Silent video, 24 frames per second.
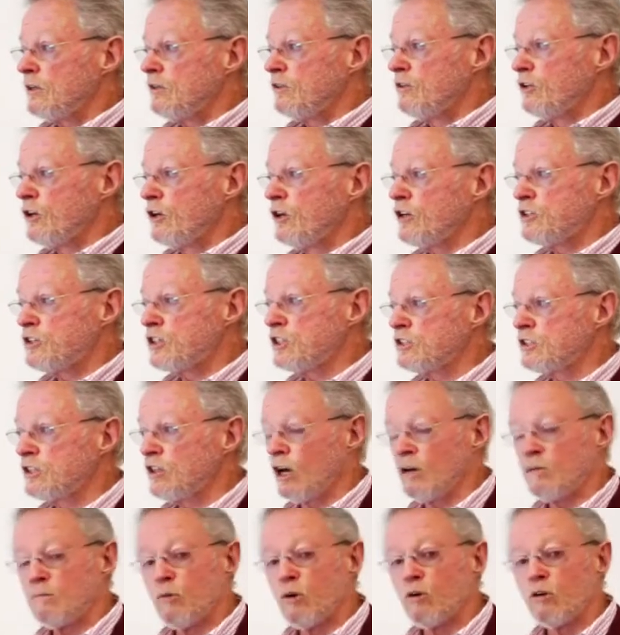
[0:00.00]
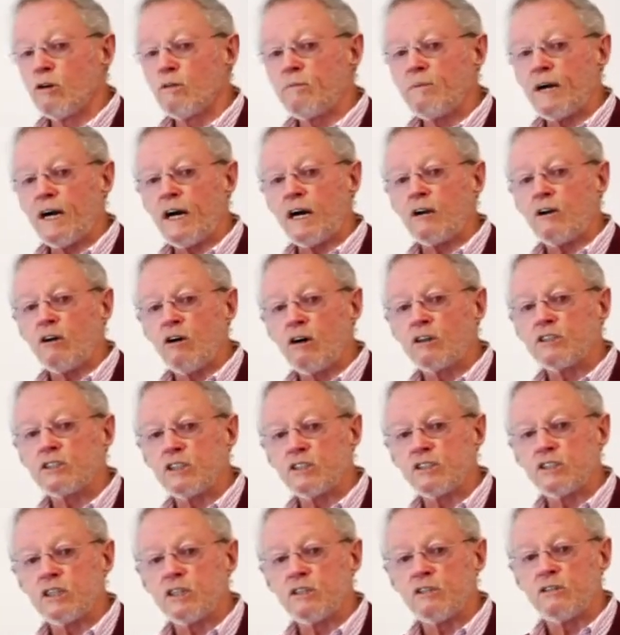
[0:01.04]
nurses know more about
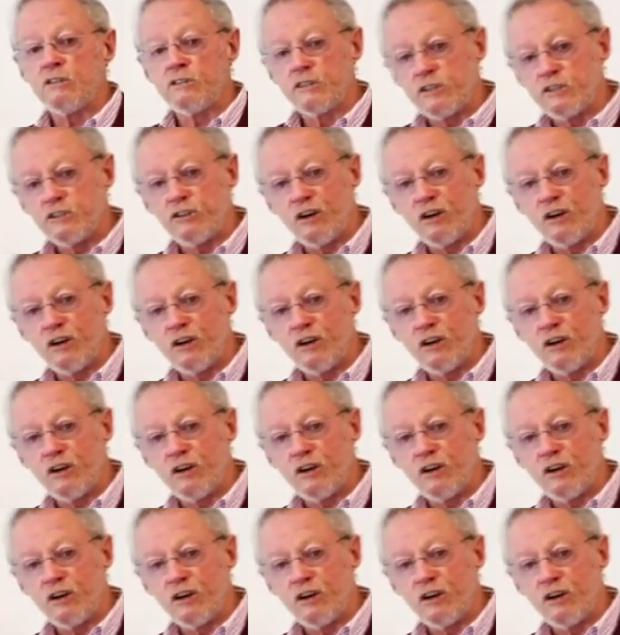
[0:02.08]
oxygen than